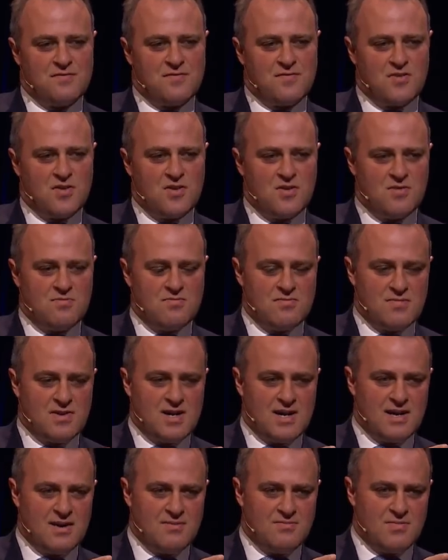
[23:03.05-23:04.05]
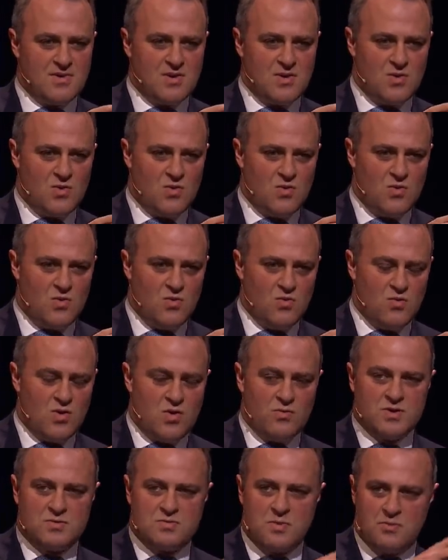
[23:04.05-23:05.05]
from what
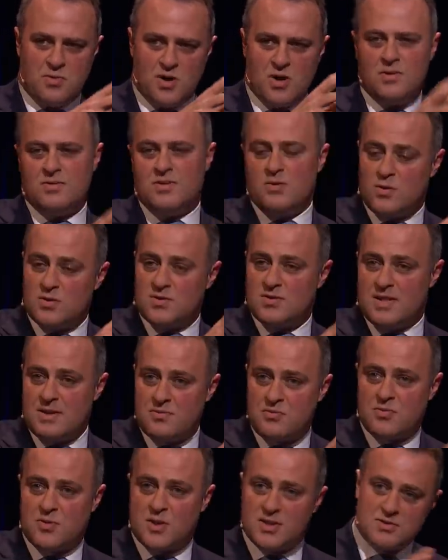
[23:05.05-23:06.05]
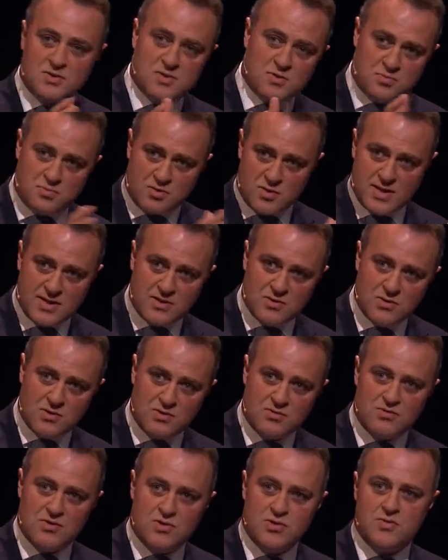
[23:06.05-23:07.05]
was then proposed as
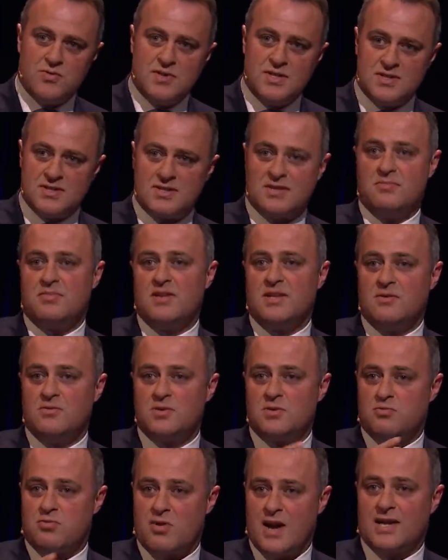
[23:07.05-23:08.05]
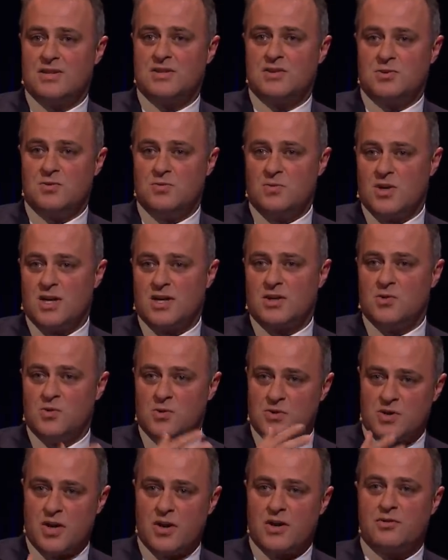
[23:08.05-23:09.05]
pre-Uluru into something that was practical, what I call
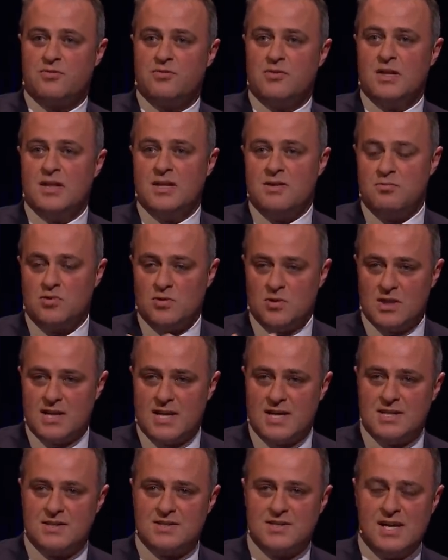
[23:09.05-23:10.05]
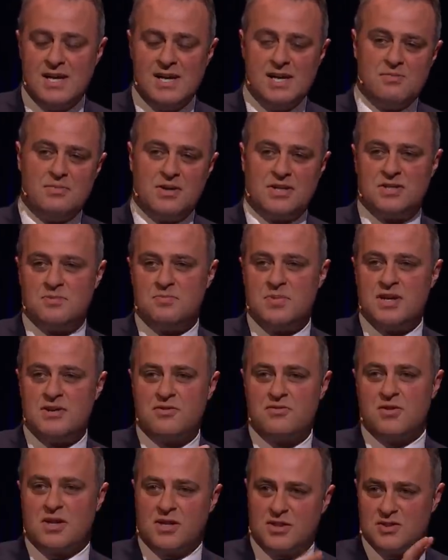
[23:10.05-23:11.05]
going through the liberal lens, because they've been
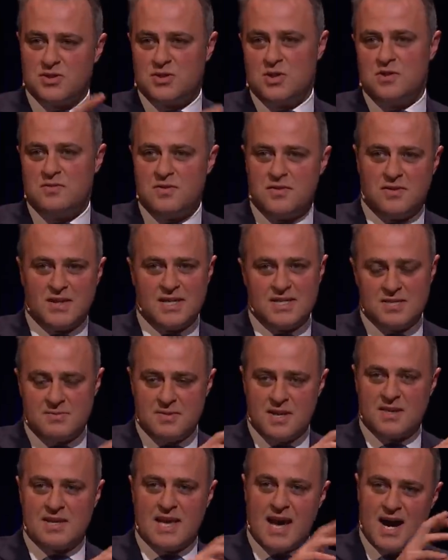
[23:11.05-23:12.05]
through the conservative lens about the